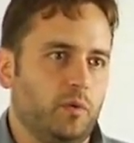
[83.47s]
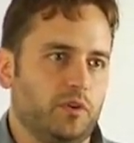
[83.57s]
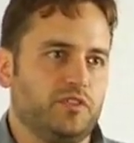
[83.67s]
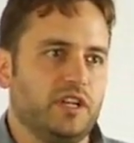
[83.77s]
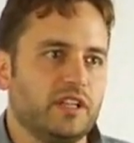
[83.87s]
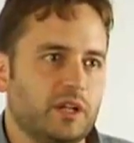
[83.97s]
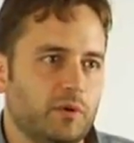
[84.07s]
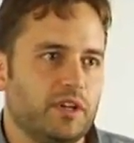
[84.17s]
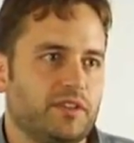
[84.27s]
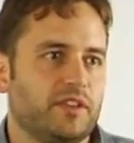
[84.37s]
we're dealing
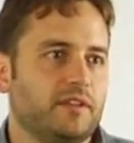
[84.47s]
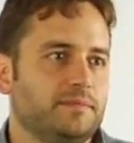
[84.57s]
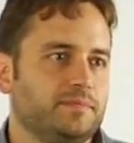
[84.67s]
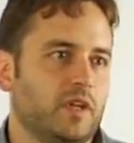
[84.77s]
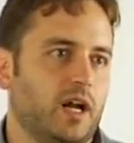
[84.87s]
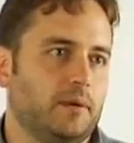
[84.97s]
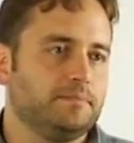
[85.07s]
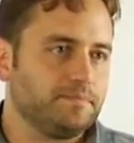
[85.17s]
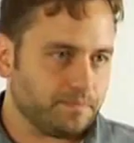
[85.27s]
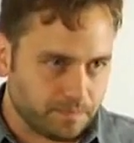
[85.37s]
with,
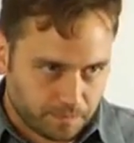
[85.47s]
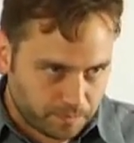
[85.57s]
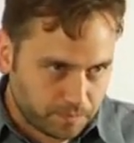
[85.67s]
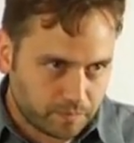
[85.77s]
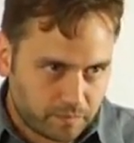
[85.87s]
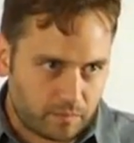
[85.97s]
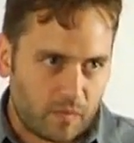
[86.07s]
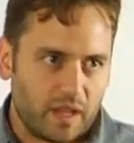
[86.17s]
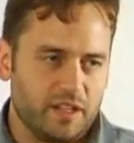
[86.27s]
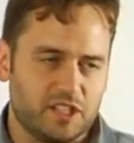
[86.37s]

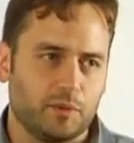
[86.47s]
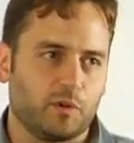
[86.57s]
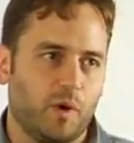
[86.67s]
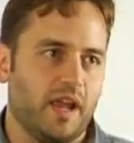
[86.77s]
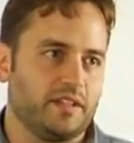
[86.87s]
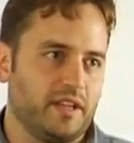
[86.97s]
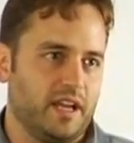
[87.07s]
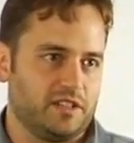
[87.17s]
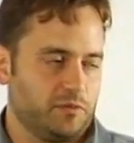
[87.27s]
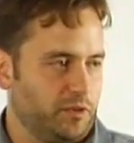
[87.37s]
in a similar way
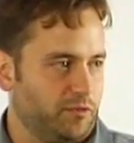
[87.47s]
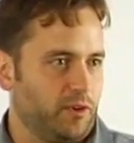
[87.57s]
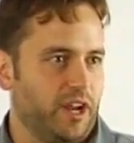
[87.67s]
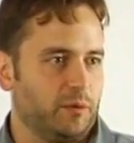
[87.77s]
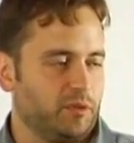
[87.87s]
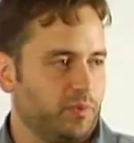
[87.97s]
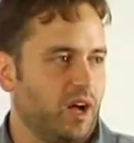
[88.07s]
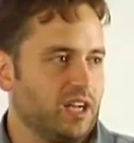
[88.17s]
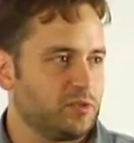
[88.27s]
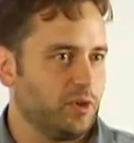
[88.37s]
as with the front end with
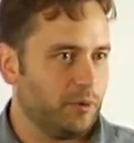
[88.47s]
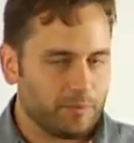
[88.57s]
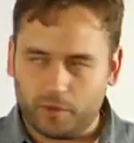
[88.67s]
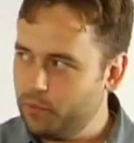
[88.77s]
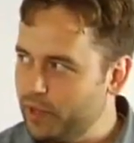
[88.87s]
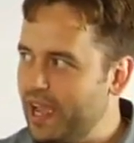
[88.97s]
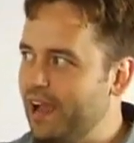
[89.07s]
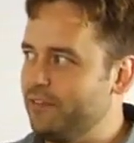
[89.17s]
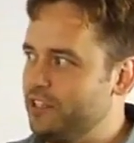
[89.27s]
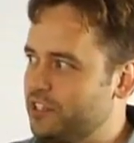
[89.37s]
blocks, well, we
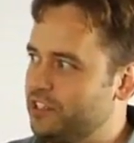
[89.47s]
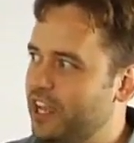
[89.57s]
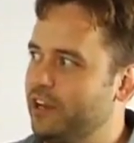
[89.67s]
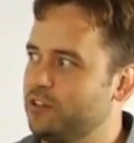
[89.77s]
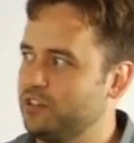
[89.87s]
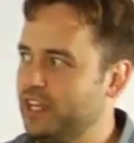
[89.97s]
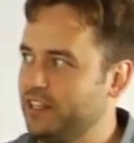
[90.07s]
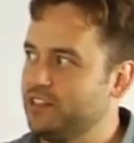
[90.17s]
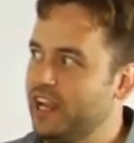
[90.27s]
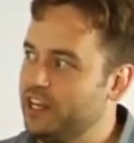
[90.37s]
have these containers that
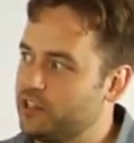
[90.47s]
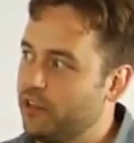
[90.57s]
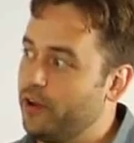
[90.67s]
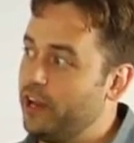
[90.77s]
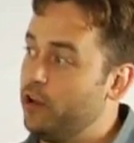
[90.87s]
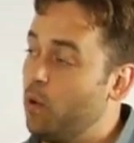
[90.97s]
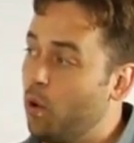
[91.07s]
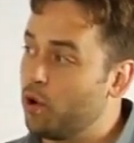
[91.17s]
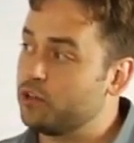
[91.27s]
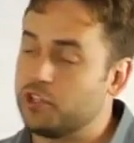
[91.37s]
contain each other. And in
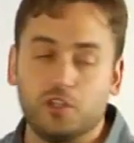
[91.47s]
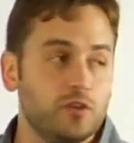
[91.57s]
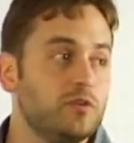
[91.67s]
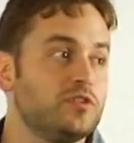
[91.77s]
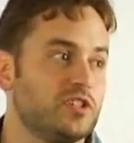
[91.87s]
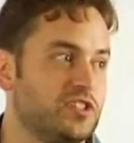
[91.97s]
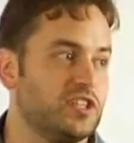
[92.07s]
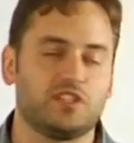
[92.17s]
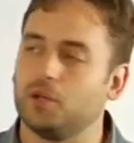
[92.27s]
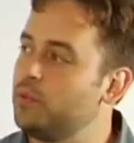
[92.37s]
order to use this
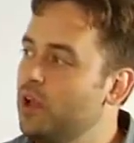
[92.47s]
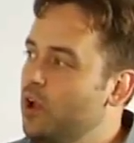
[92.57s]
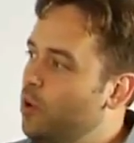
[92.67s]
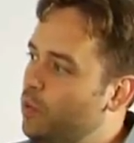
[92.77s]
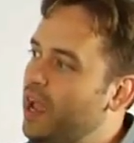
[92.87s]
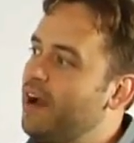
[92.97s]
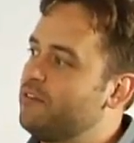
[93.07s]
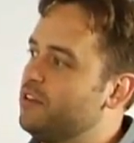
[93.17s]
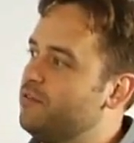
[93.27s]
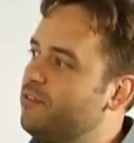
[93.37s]
system, we
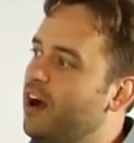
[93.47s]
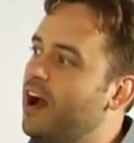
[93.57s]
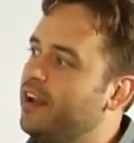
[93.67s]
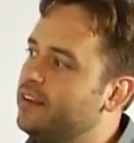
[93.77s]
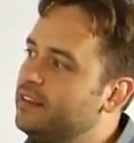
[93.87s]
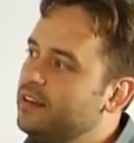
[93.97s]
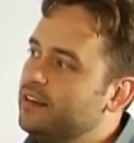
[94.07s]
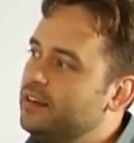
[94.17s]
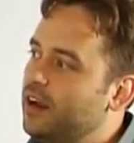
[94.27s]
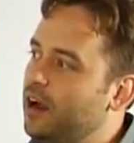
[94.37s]
have to define
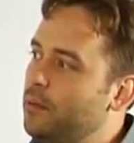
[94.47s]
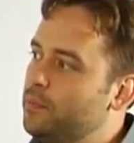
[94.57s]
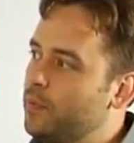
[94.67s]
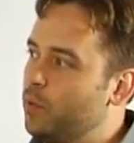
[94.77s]
a